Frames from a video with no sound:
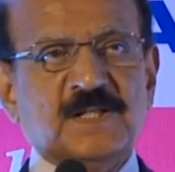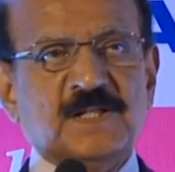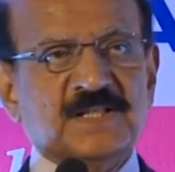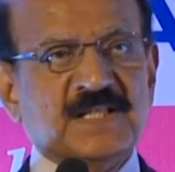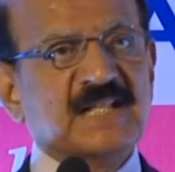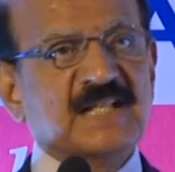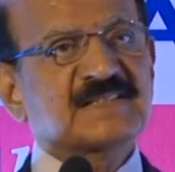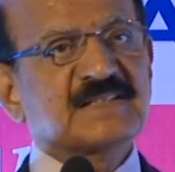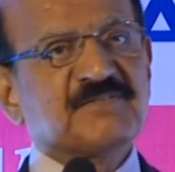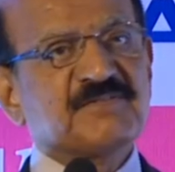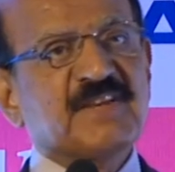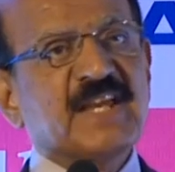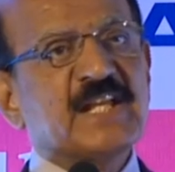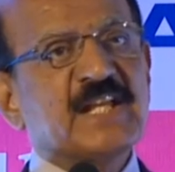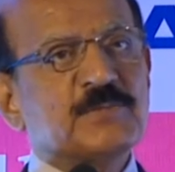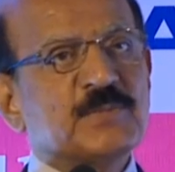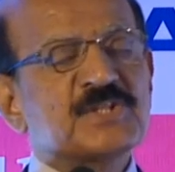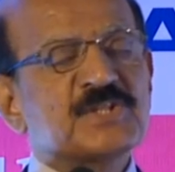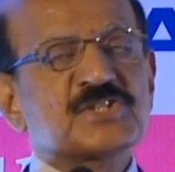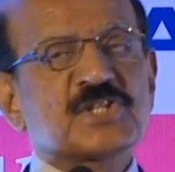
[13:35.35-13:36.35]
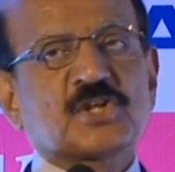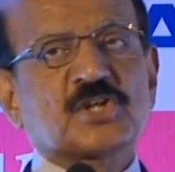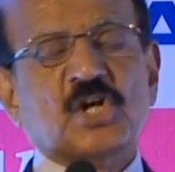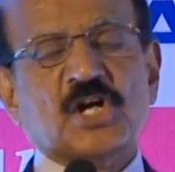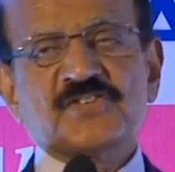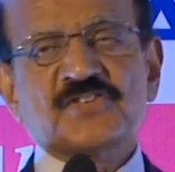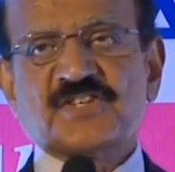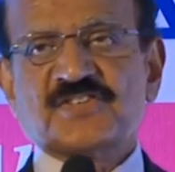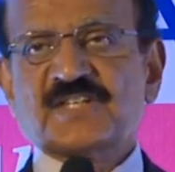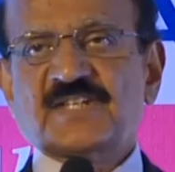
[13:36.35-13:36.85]
That's the way in which the
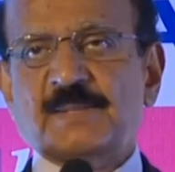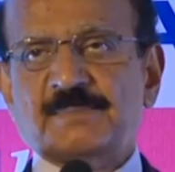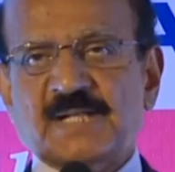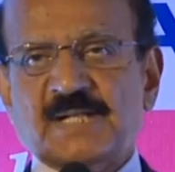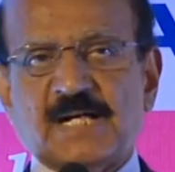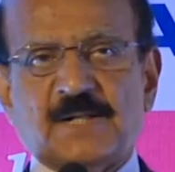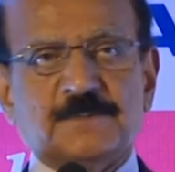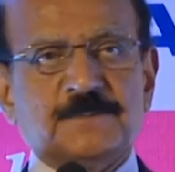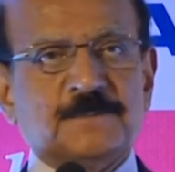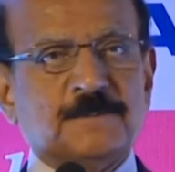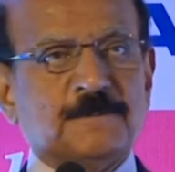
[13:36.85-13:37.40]
cost has come down.